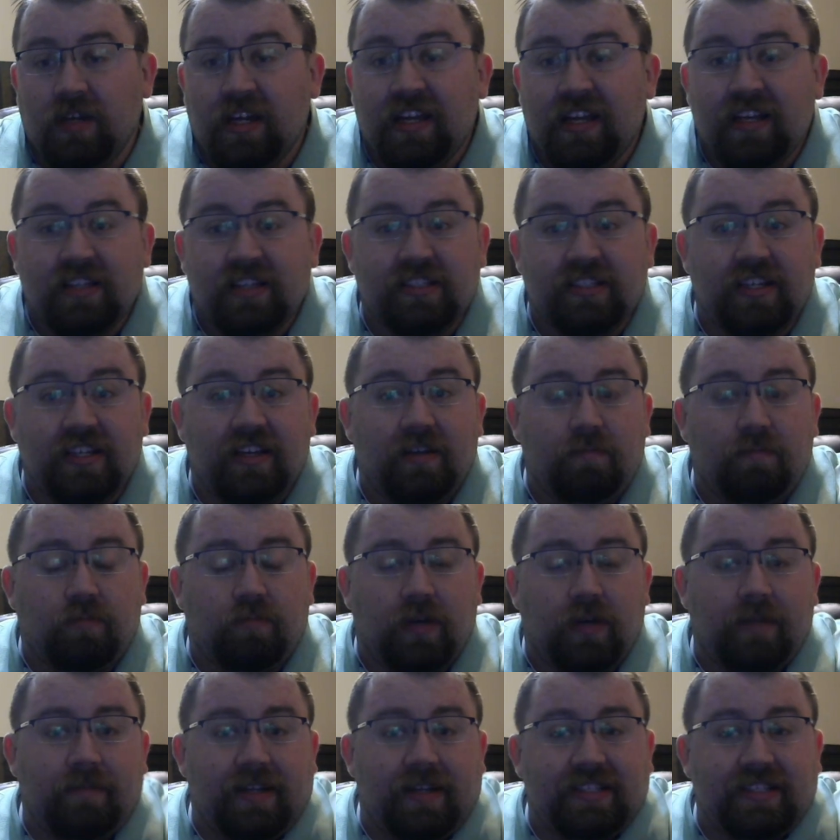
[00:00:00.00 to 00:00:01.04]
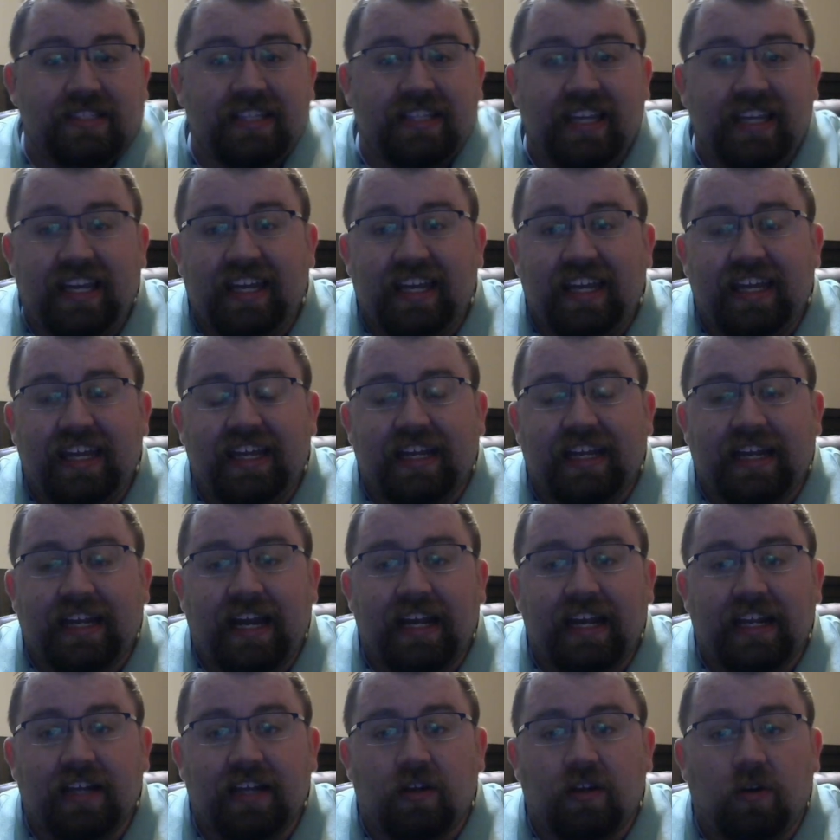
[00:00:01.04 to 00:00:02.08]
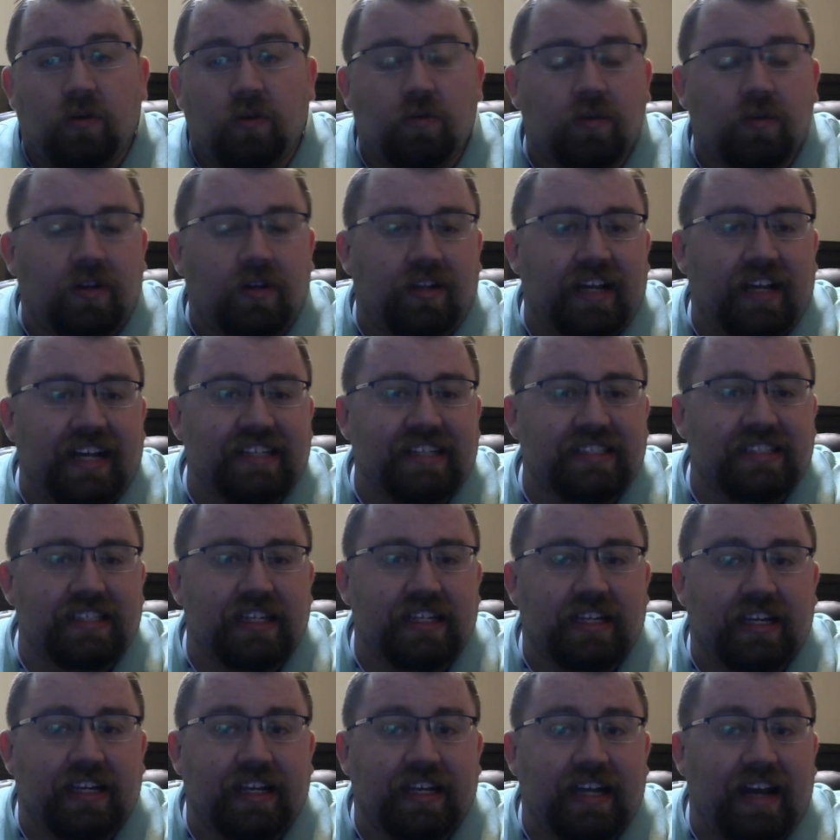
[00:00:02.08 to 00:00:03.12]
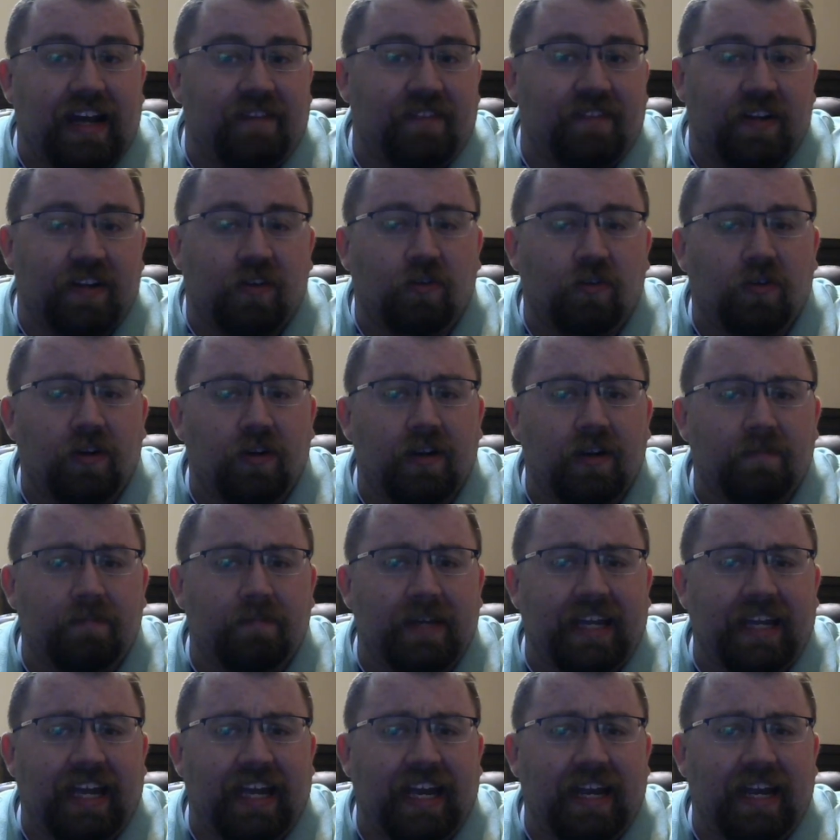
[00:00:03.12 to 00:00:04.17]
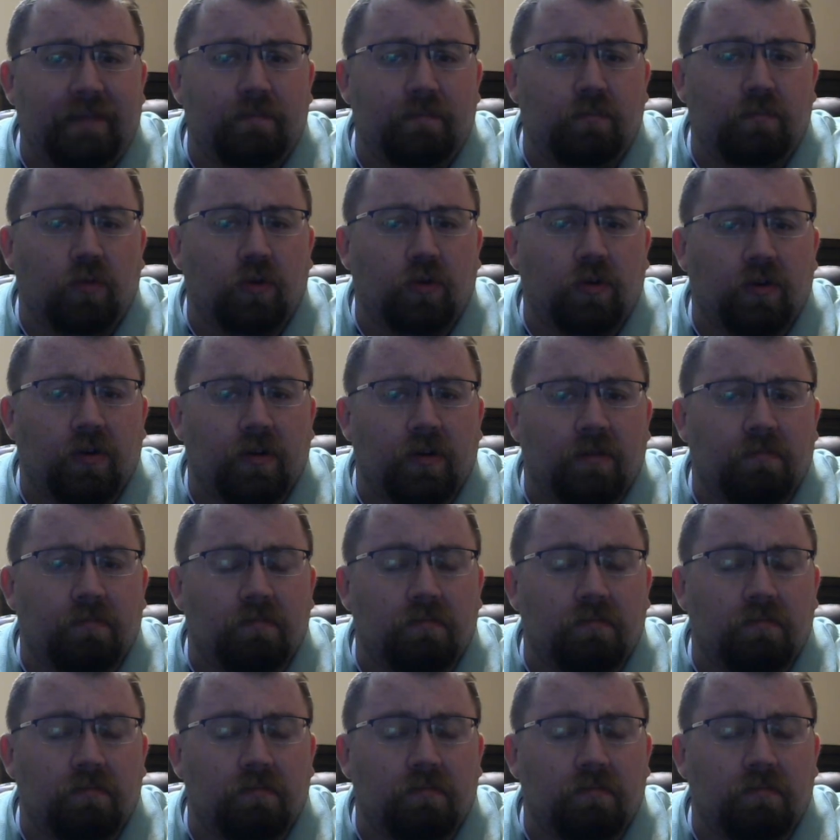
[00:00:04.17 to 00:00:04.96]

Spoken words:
So pretty much the kind of like old classic gothic horror became more